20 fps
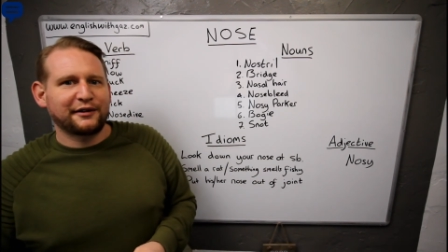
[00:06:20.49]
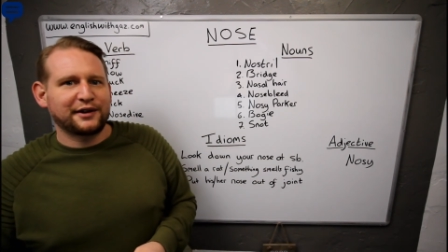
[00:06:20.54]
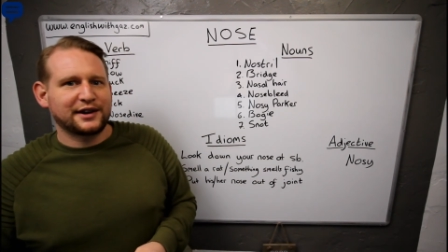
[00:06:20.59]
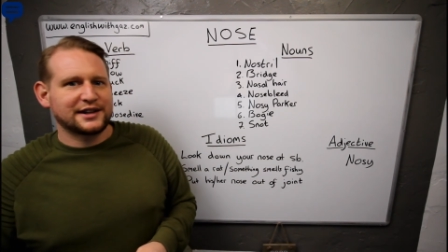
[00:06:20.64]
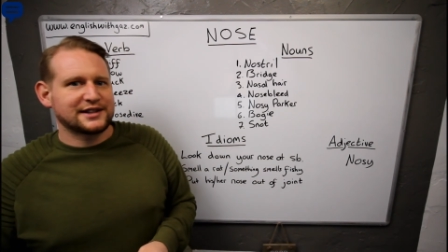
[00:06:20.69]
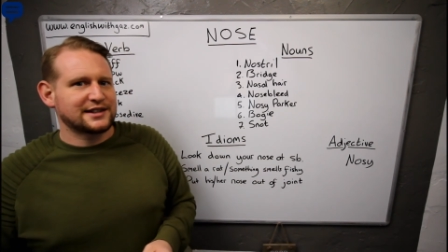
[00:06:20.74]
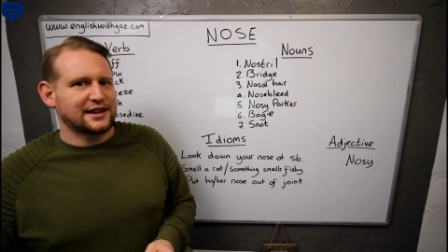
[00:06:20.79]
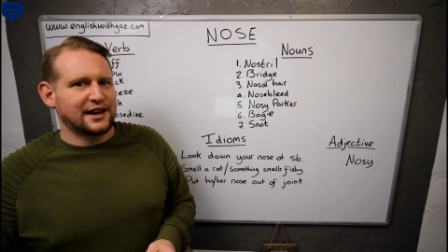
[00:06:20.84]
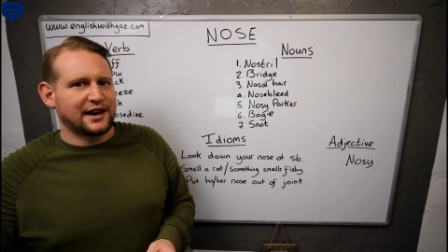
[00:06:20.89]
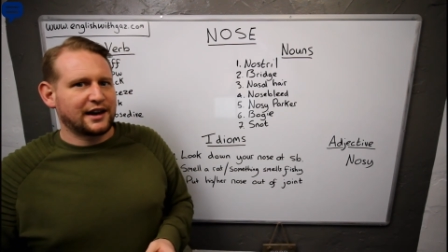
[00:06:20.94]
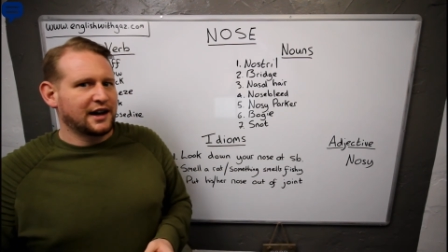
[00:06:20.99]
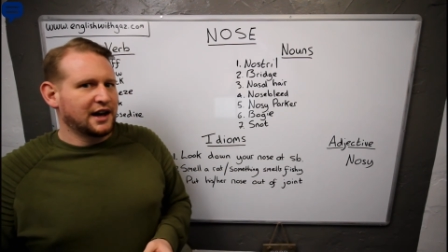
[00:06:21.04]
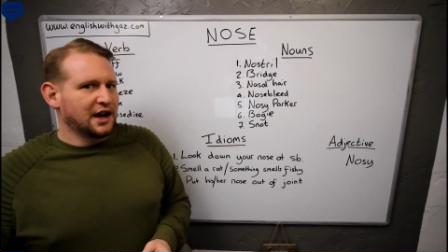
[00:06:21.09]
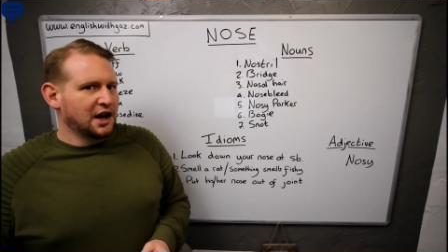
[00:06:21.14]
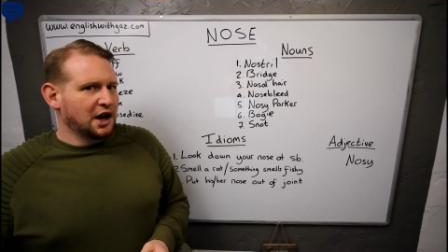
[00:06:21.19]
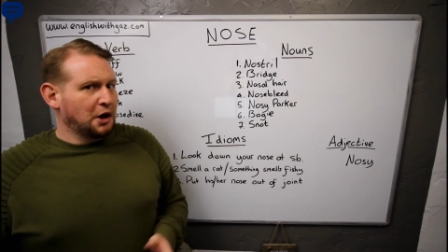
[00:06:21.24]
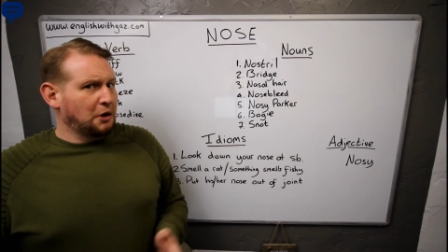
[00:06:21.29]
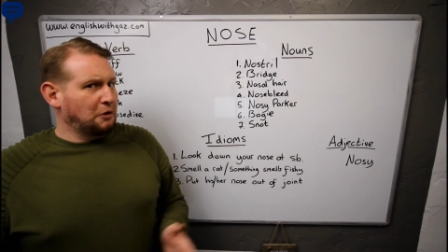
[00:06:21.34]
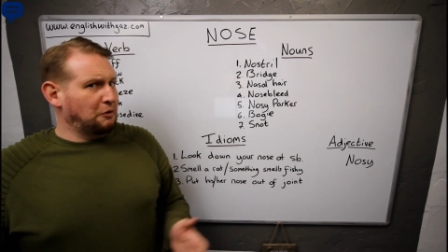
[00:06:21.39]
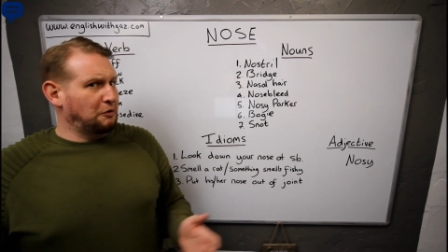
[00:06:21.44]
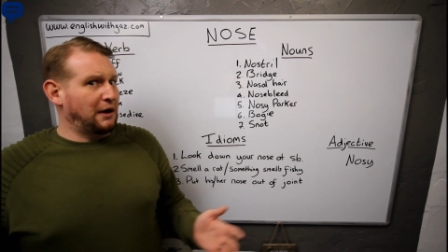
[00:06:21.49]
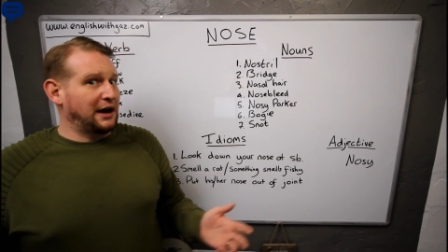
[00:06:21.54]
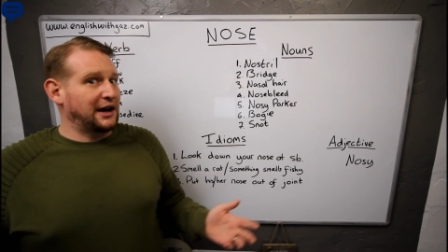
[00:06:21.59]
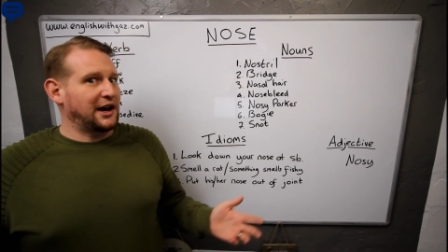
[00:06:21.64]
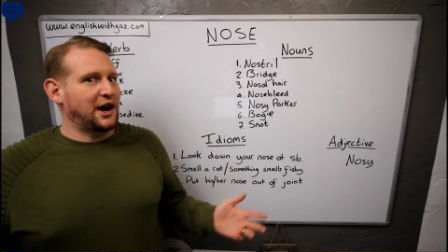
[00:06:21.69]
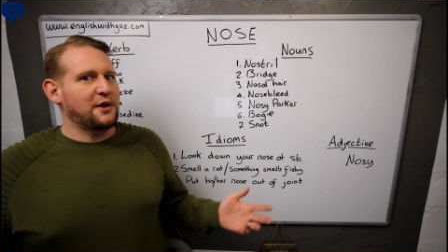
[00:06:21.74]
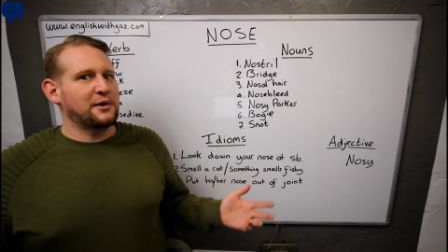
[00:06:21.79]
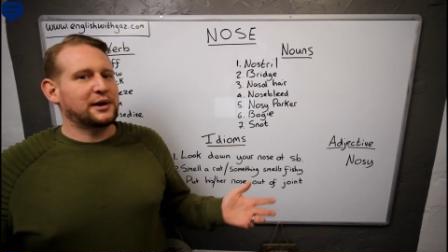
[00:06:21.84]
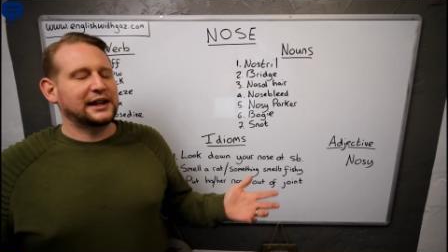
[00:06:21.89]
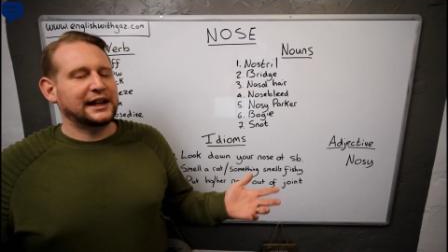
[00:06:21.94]
It's a
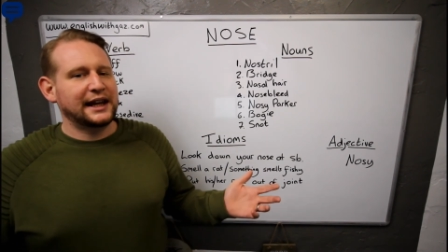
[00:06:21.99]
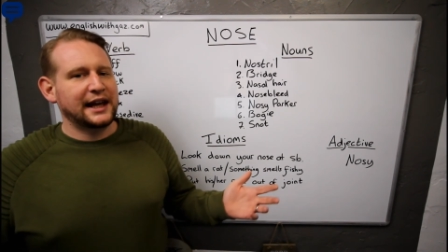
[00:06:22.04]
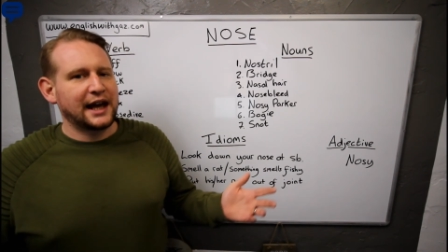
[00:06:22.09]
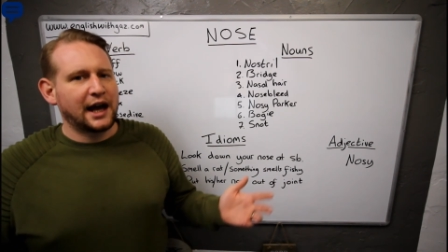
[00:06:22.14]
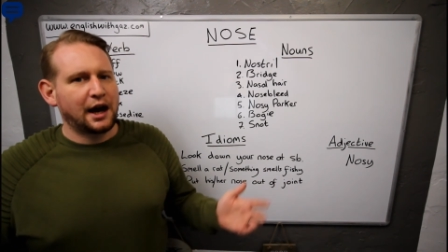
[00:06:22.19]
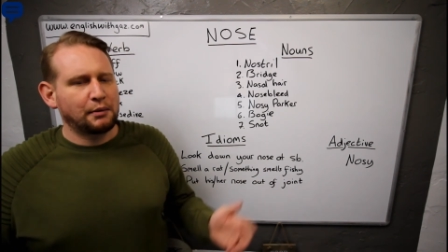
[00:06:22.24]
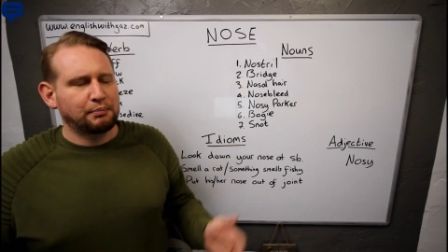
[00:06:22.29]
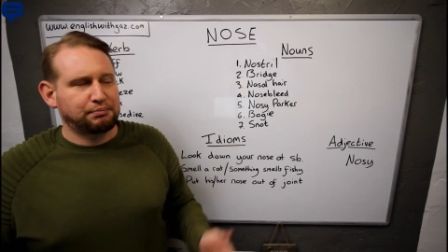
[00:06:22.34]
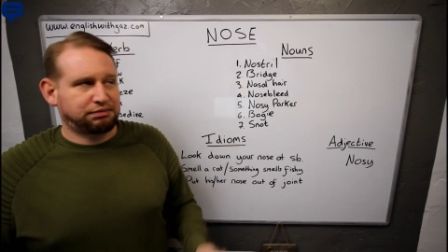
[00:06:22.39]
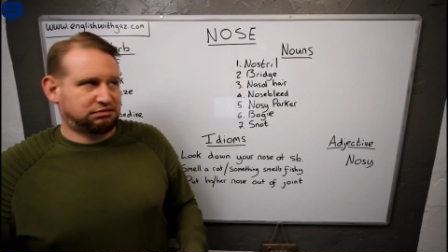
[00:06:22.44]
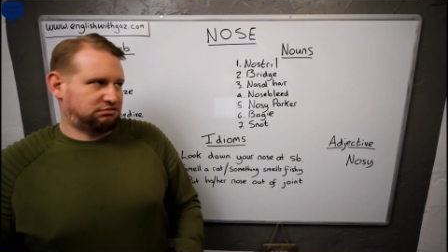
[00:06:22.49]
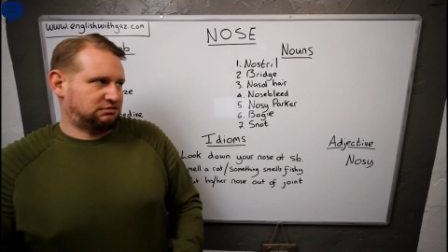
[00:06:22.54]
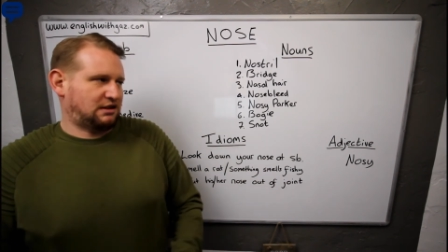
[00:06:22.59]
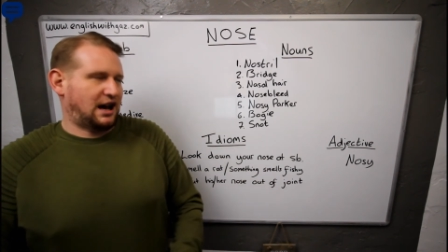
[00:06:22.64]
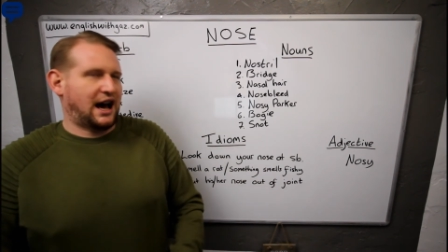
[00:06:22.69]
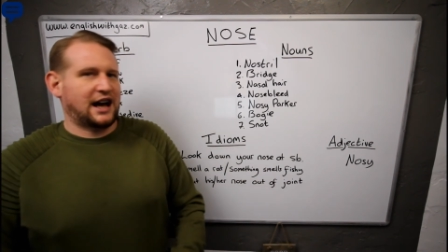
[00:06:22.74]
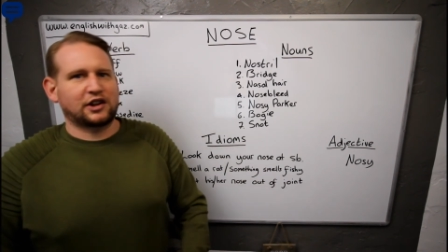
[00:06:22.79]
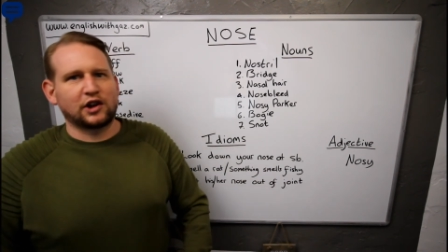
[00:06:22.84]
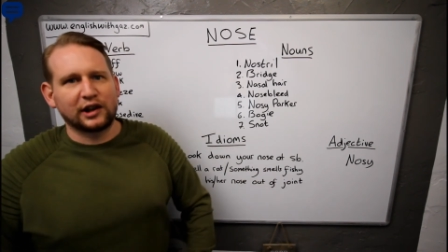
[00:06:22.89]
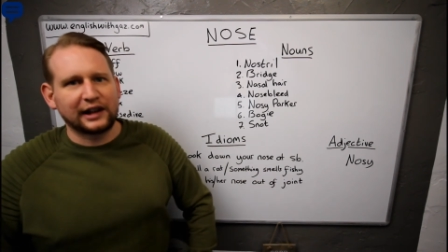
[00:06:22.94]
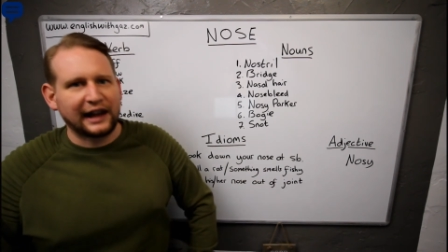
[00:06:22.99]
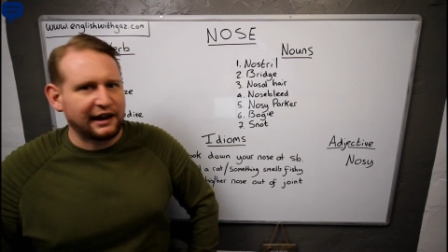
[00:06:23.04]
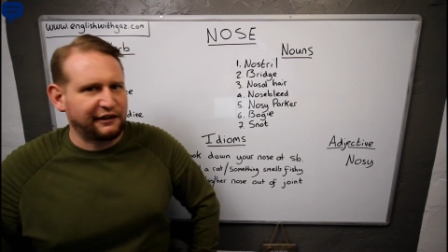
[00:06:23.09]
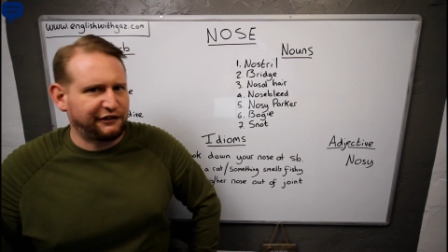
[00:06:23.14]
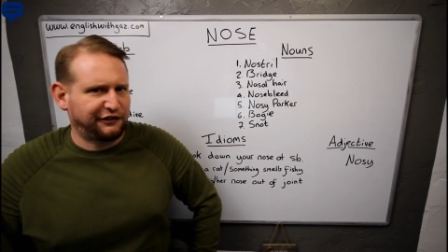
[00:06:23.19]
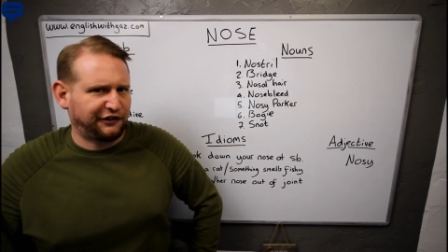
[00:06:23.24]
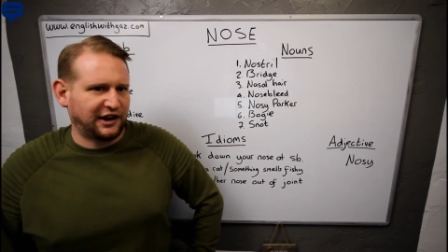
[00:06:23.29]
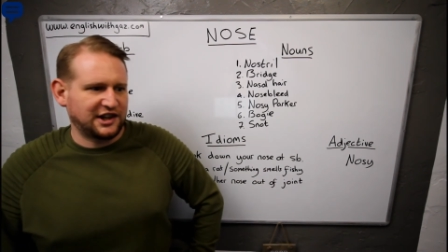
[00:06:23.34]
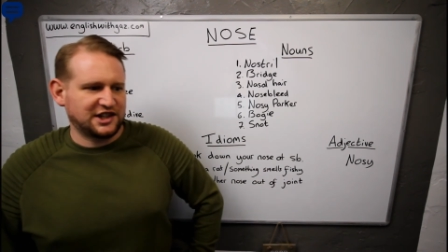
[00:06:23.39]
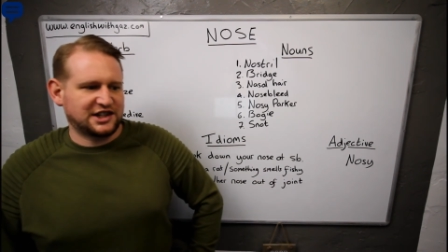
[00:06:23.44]
Renault Clio. I don't like
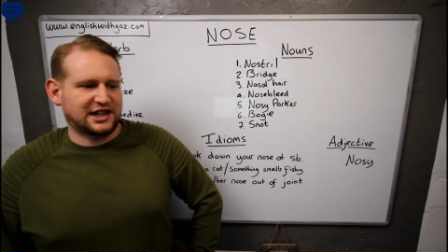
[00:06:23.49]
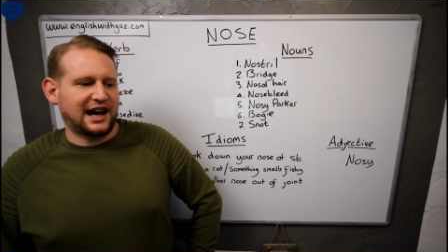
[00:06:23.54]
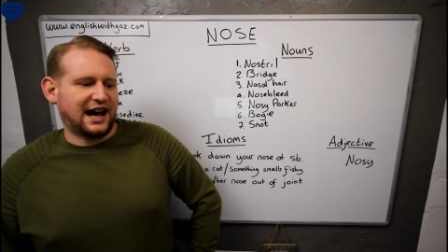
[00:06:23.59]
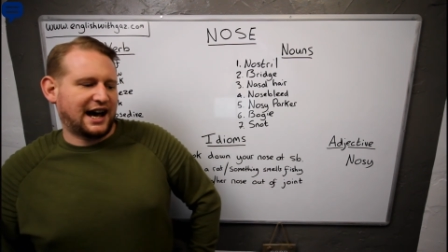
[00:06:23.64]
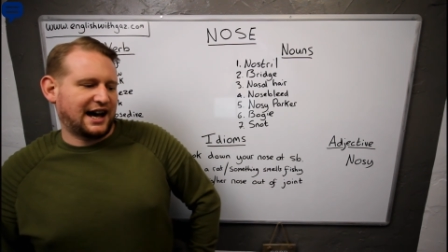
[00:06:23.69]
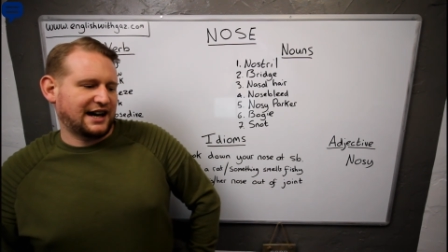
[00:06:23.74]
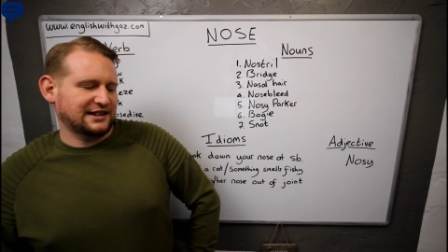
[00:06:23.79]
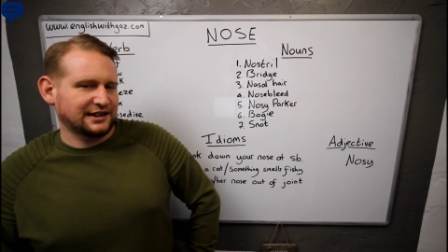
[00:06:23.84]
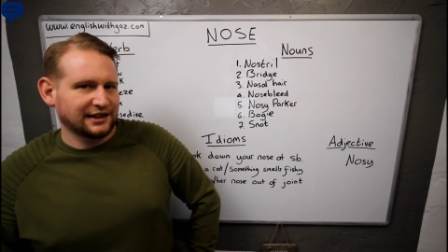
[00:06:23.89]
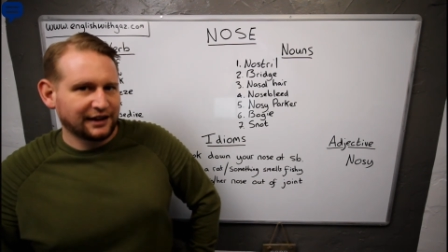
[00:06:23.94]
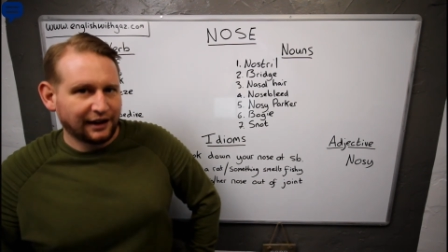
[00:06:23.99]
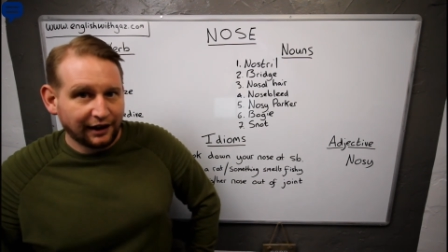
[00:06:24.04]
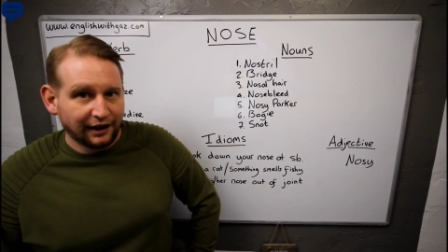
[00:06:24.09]
French cars.